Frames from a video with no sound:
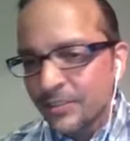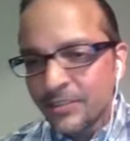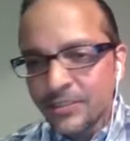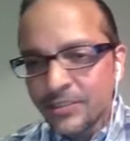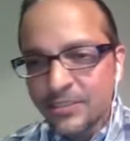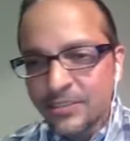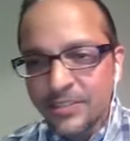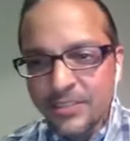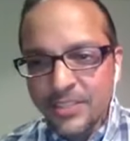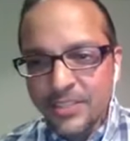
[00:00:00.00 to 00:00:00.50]

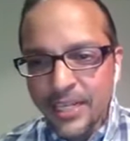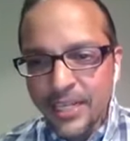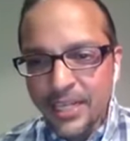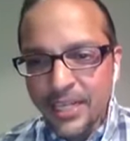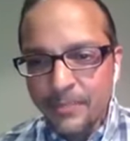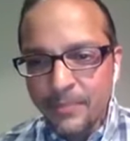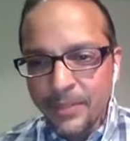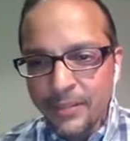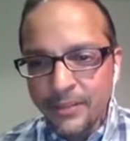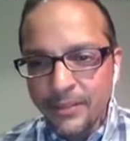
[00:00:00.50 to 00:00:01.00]
such a high
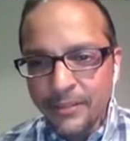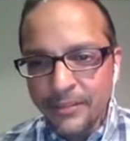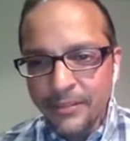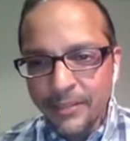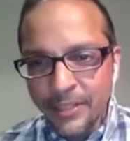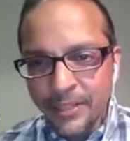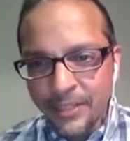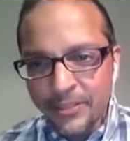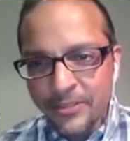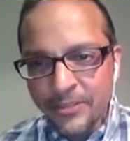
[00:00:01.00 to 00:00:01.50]
barrier to
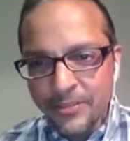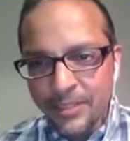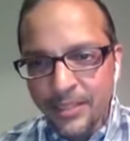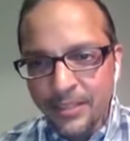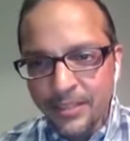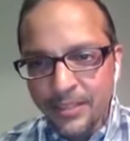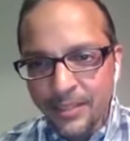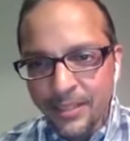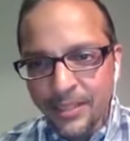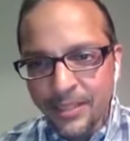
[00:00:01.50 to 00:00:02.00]

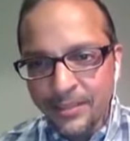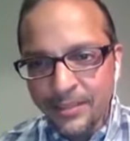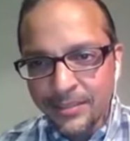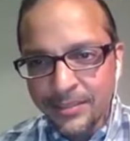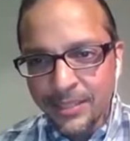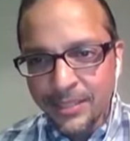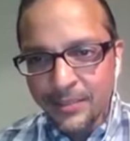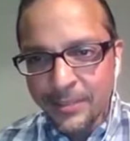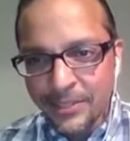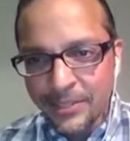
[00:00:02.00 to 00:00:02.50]
entry, and I had this
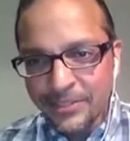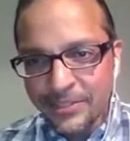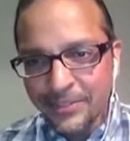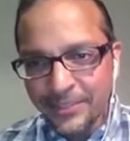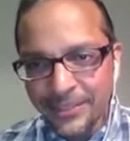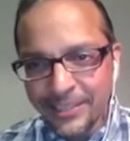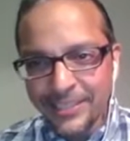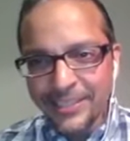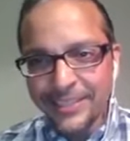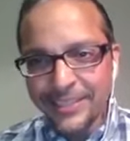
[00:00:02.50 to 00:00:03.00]

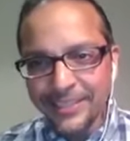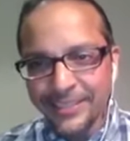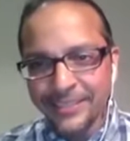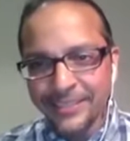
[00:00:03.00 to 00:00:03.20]
opportunity to